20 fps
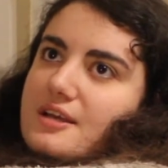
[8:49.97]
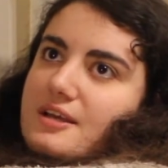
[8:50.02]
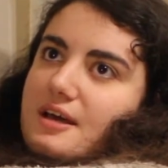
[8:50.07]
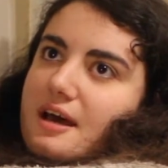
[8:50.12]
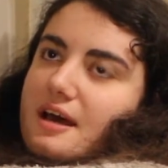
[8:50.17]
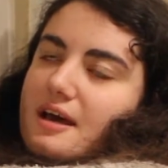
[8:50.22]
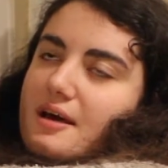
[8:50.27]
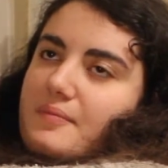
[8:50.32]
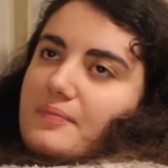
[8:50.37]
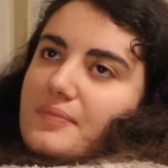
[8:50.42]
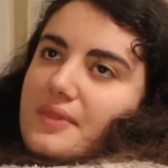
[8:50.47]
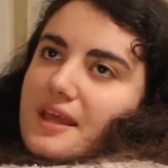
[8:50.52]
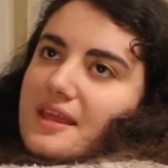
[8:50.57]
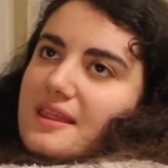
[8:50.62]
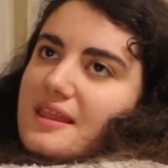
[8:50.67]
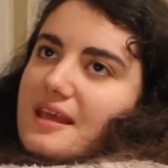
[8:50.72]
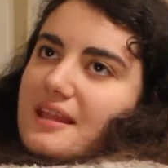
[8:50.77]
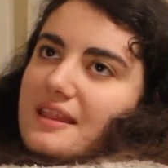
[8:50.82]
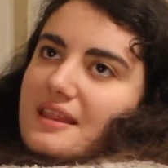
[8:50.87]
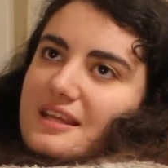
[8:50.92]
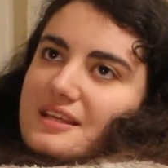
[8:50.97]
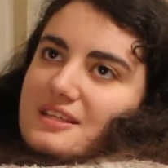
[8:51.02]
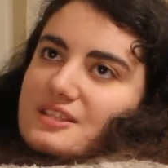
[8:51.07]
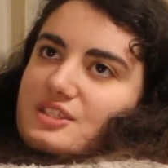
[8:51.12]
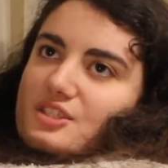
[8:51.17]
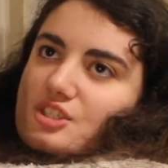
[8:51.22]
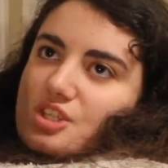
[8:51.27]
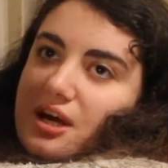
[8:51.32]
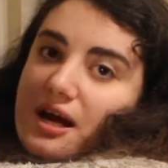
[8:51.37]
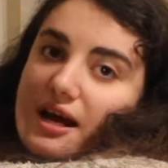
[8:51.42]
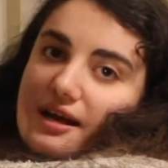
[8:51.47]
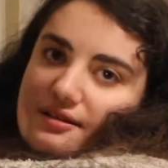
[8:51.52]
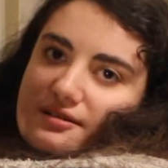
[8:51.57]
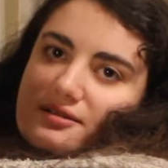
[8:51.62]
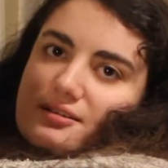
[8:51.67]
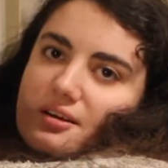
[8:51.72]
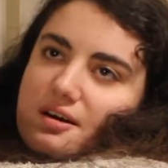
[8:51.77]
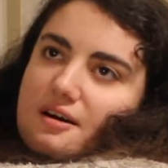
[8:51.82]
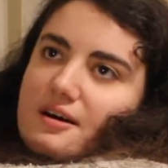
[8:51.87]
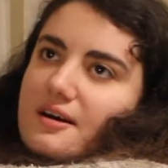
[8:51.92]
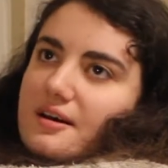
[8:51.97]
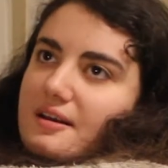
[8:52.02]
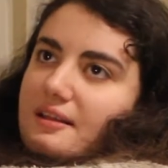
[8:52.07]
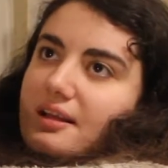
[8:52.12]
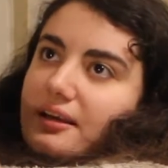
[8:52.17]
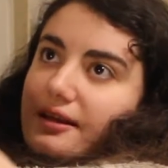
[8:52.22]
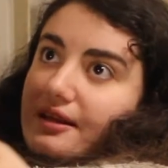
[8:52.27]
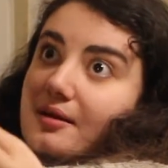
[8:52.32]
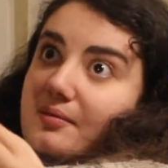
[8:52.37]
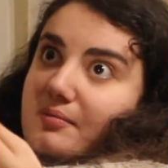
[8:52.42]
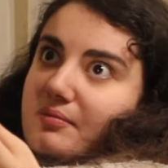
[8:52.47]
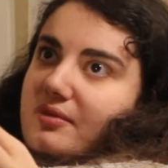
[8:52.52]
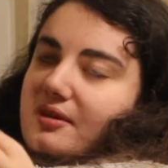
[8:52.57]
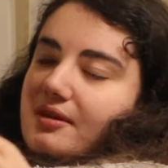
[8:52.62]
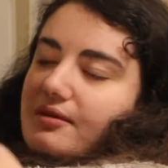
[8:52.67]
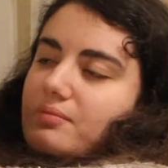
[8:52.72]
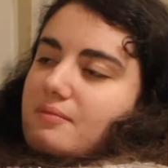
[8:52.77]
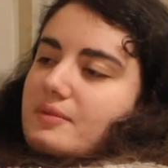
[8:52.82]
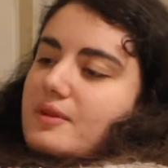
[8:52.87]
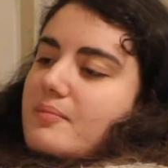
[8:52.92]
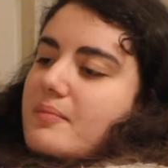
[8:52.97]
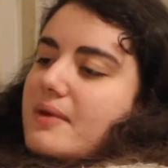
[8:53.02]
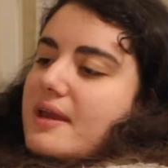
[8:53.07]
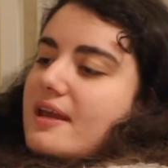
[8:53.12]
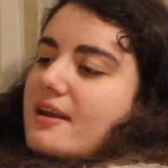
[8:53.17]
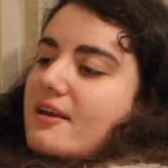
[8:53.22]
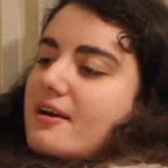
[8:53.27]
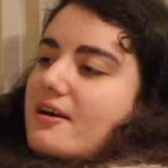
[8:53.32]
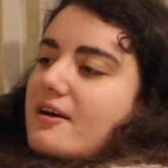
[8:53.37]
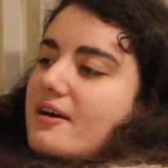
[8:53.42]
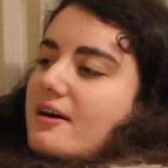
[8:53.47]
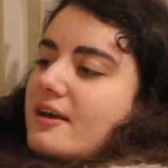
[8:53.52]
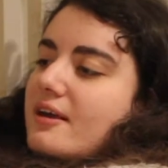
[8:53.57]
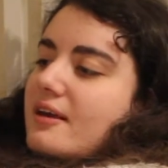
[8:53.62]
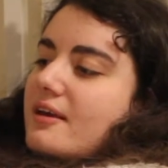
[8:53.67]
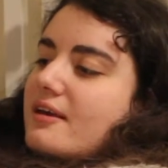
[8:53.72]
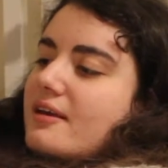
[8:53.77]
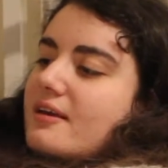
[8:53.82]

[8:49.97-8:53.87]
and then this chance guy, like the main guy,